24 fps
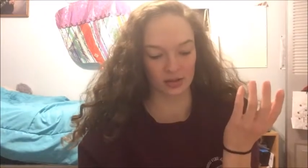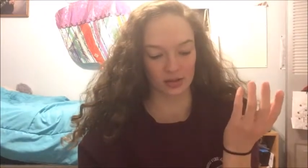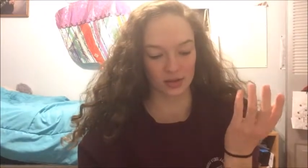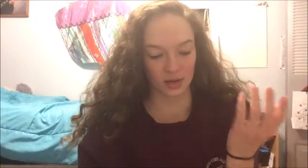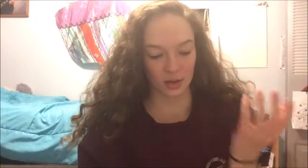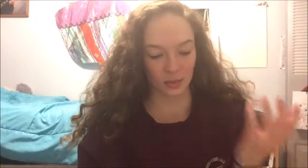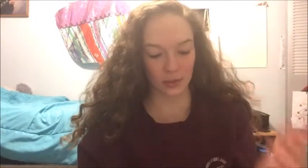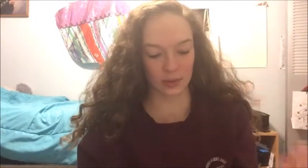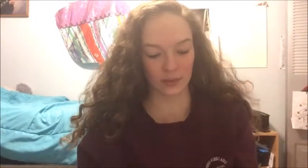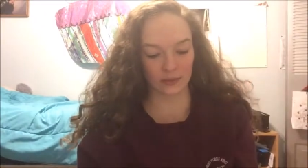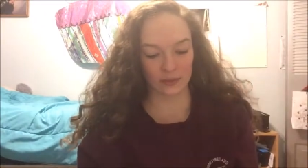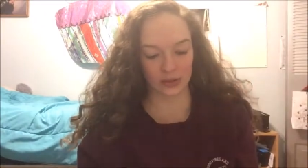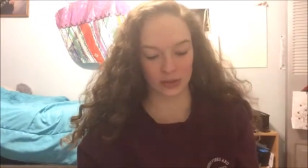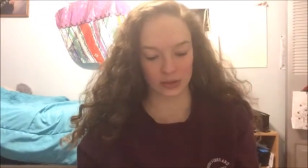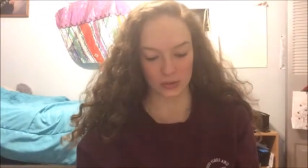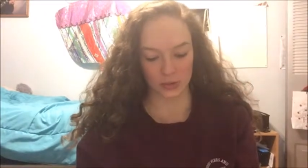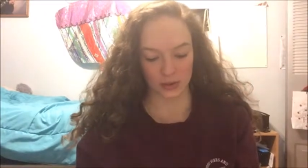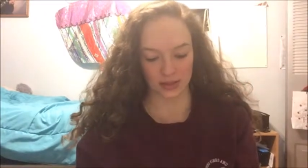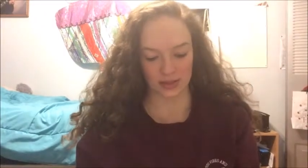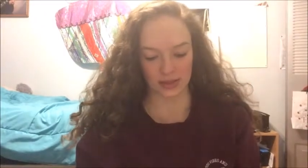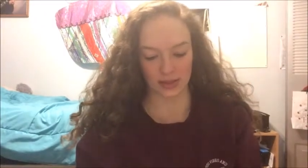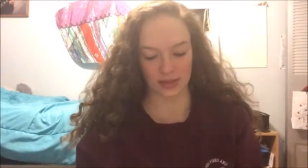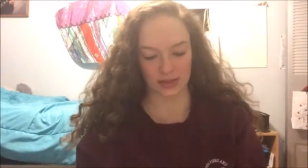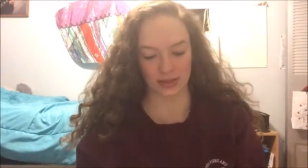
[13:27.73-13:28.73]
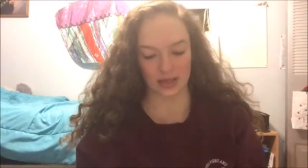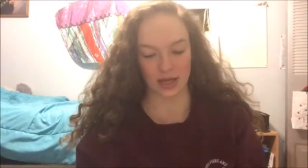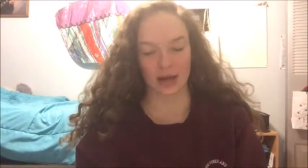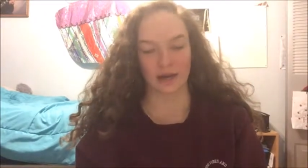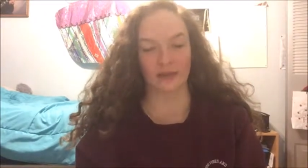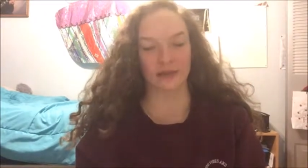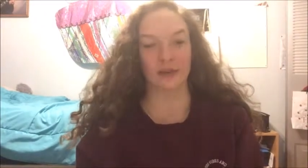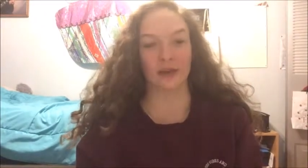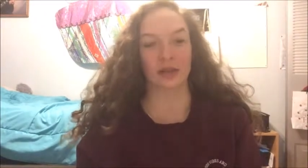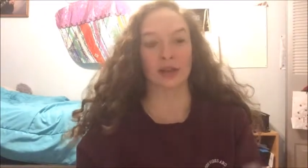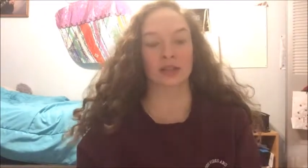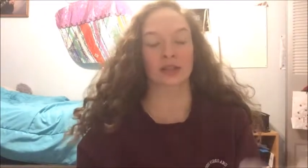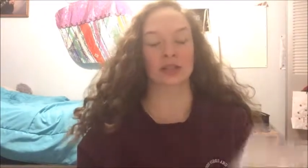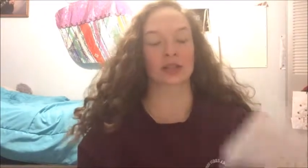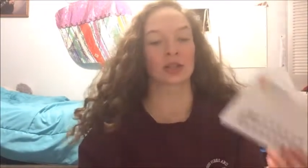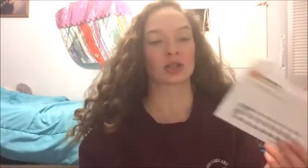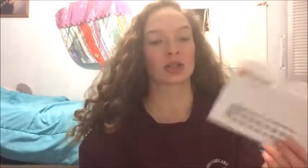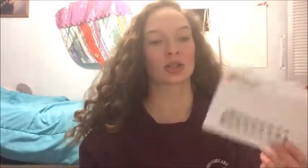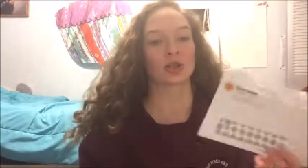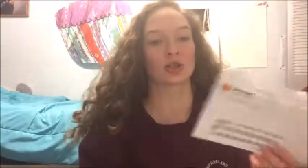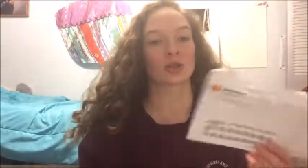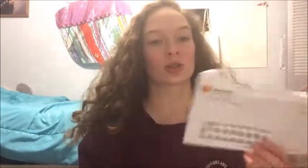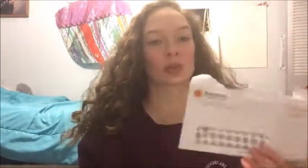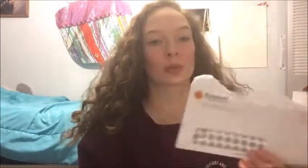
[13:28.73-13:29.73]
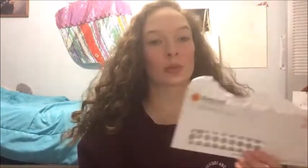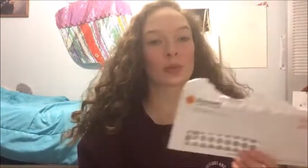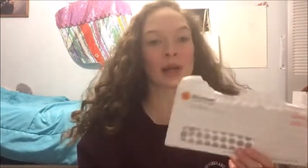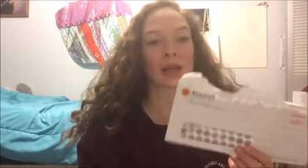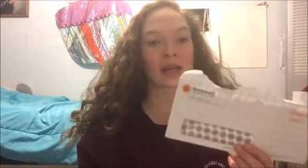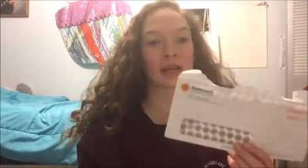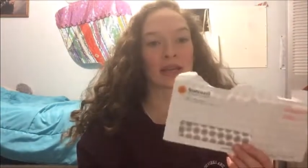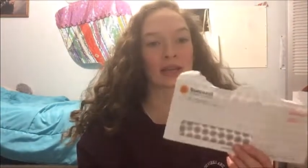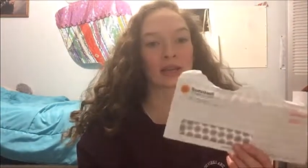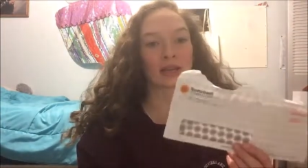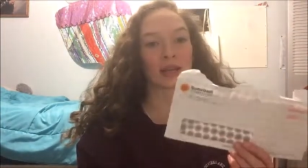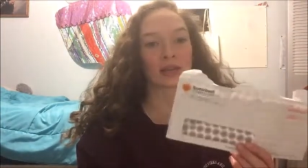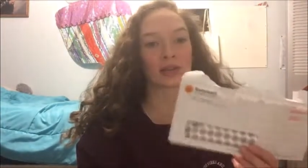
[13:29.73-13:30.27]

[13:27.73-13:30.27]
the only reason why I say it's kind of funny is because usually when I get